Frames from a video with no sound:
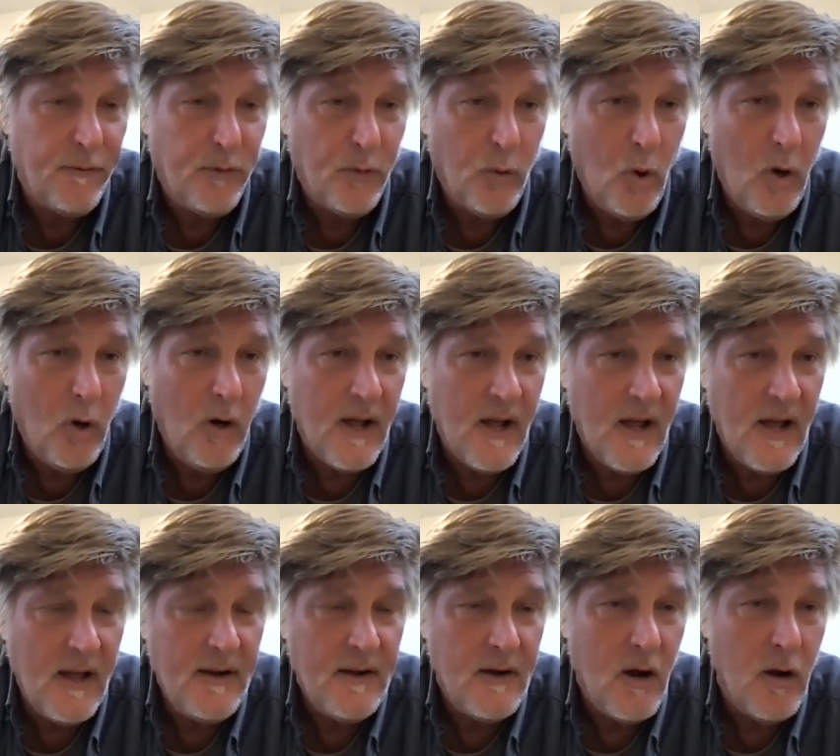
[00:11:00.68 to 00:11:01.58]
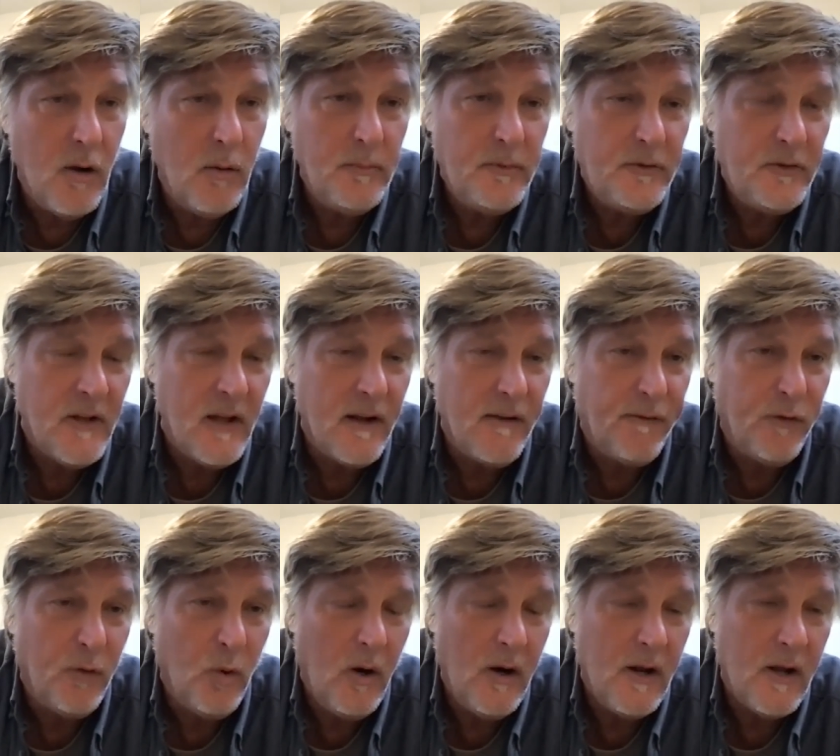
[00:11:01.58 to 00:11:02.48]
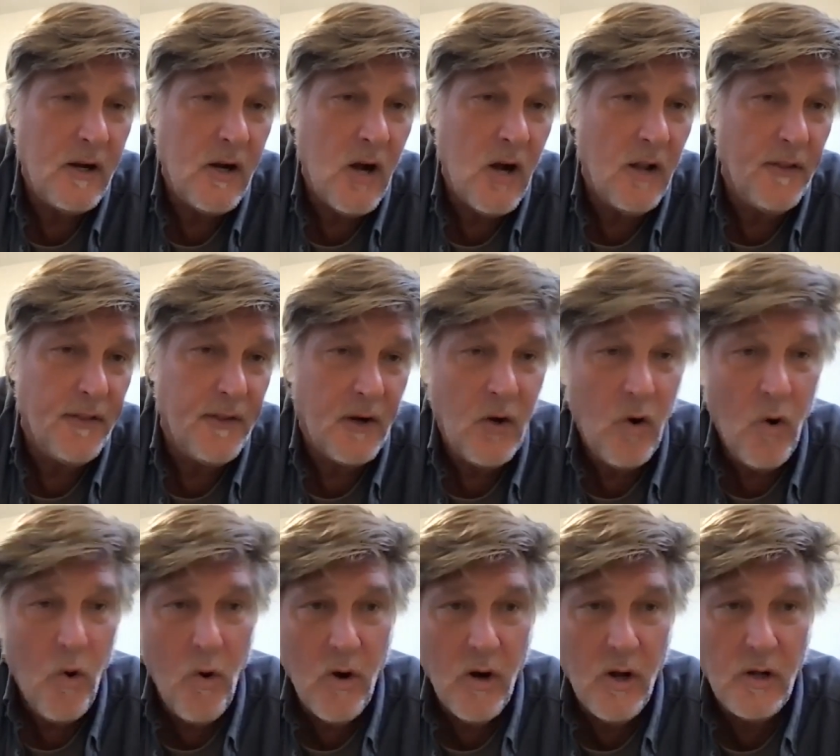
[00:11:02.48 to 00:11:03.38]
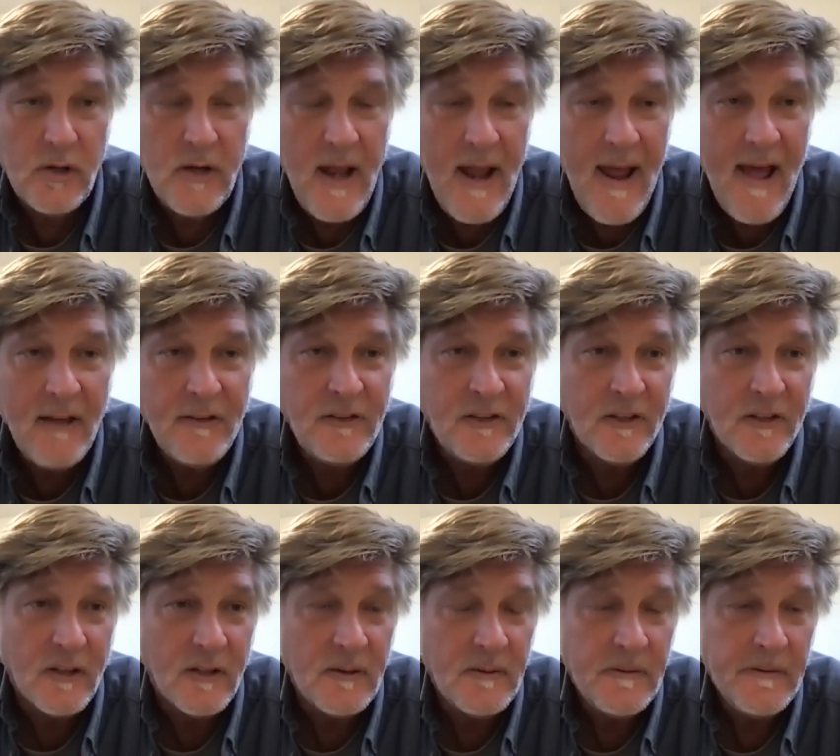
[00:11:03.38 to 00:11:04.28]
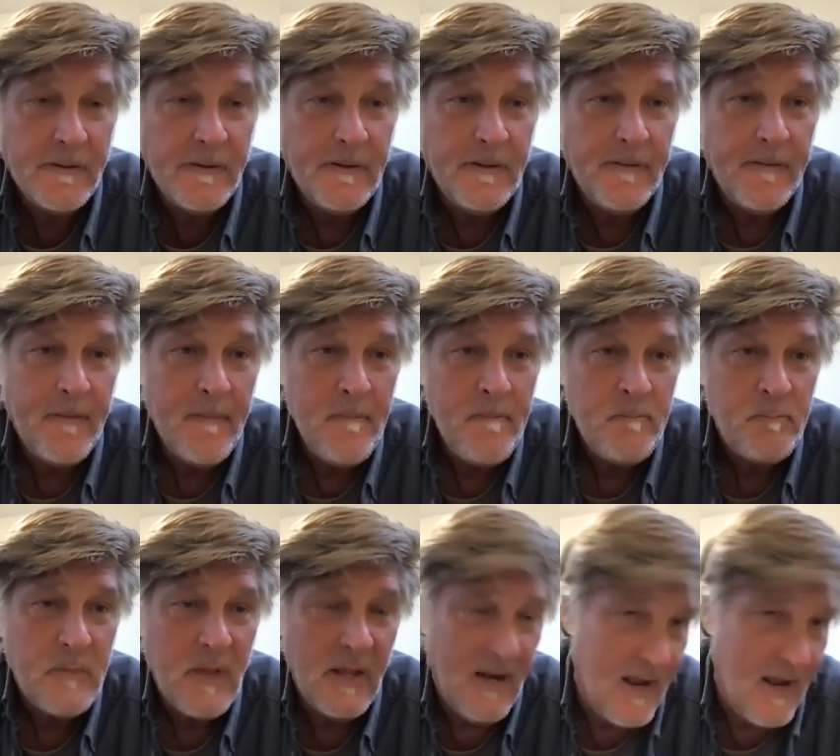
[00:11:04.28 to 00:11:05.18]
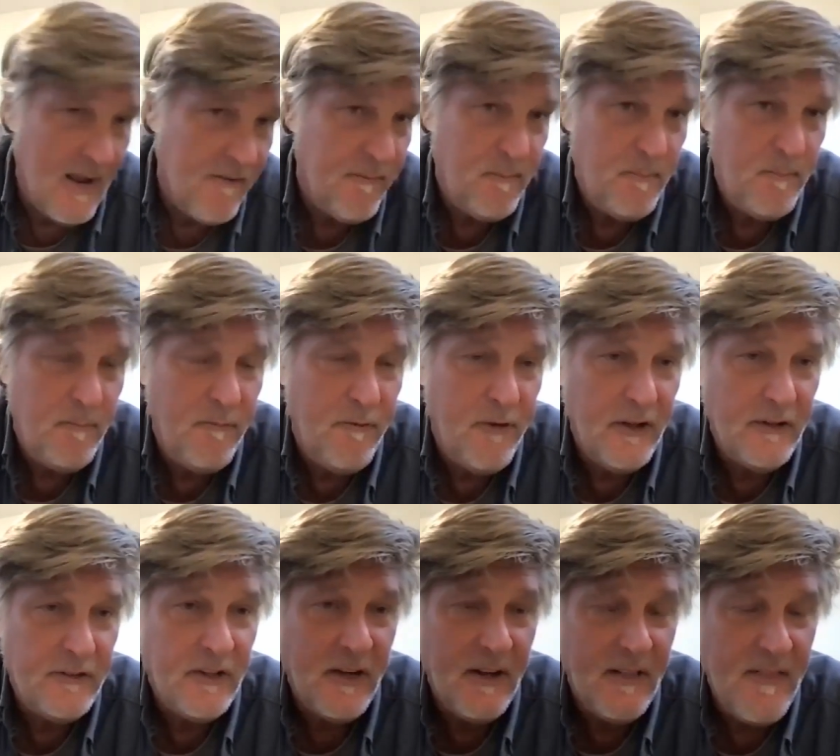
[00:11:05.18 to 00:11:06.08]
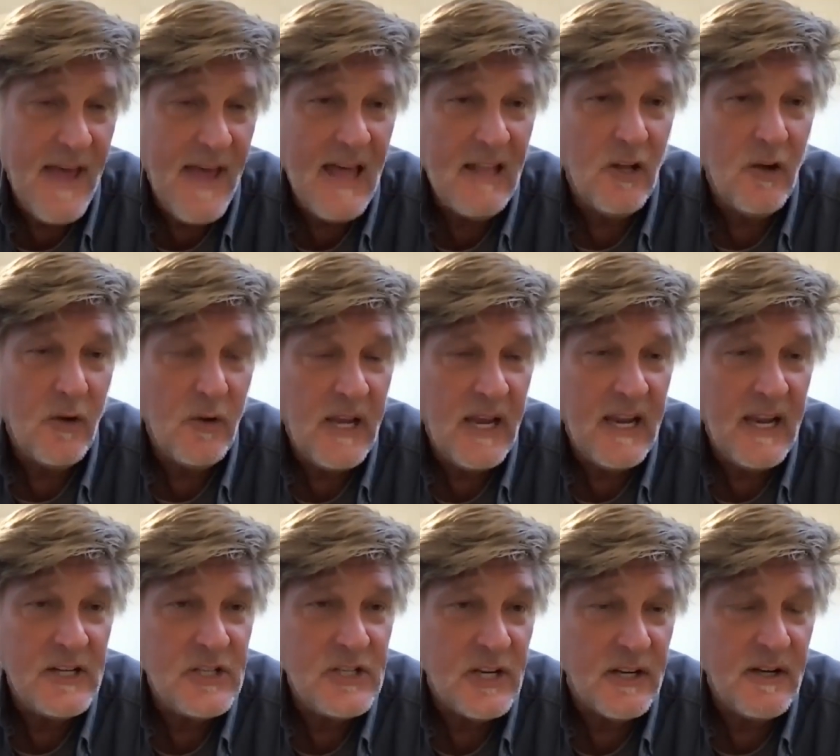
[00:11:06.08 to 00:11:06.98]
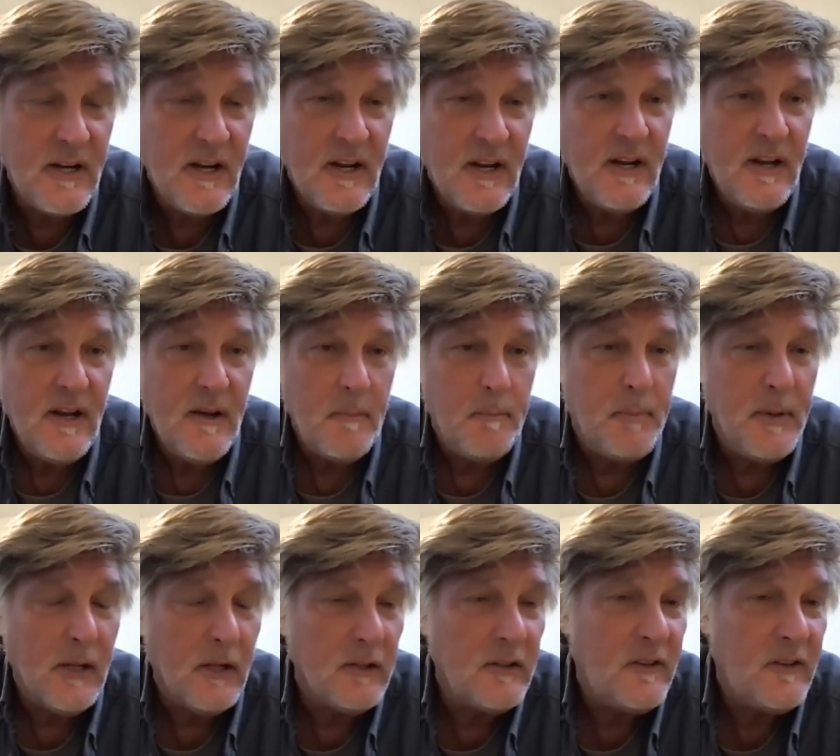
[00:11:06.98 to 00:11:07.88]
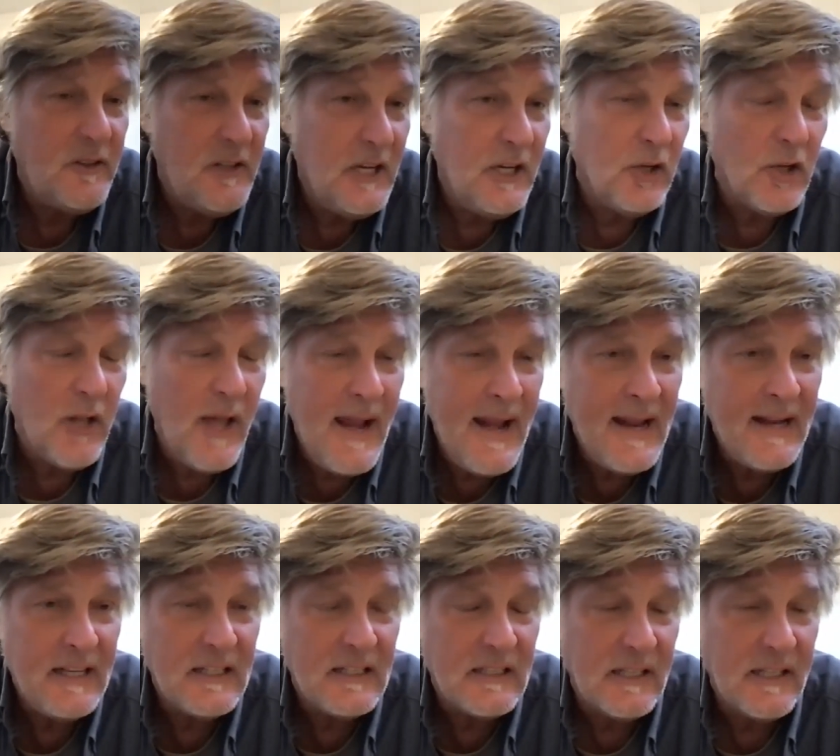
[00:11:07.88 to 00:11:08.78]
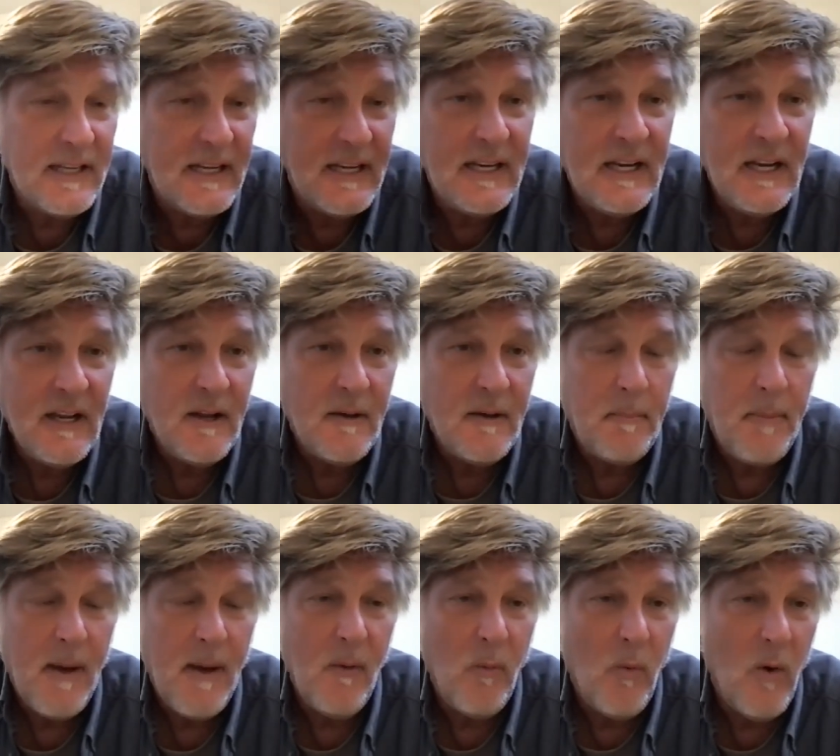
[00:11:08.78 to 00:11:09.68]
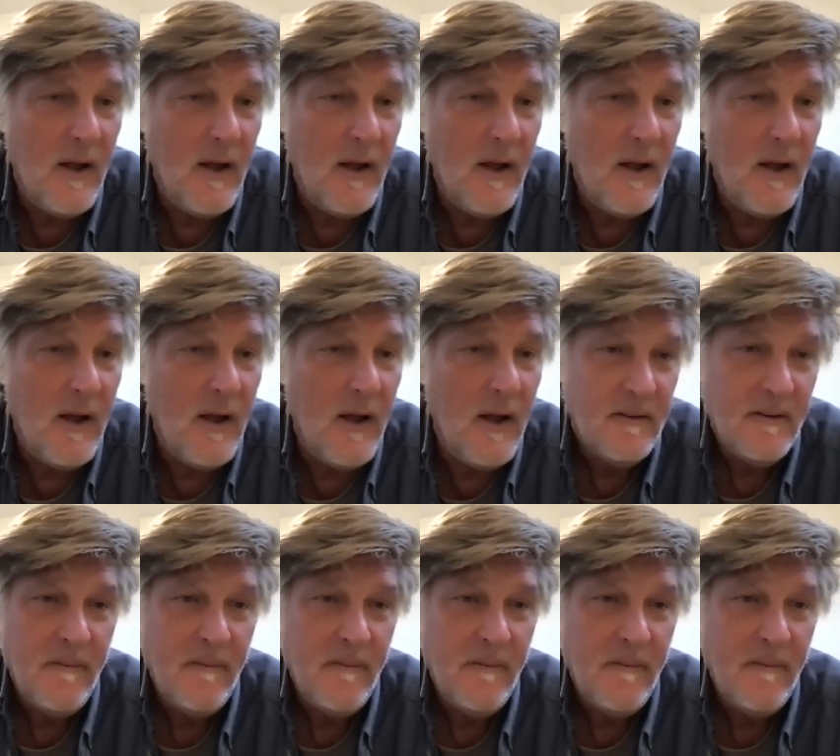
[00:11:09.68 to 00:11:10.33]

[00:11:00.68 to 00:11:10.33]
Florida, in Homestead, Florida, called the Coral Castle. And I visited that location, built single handedly by one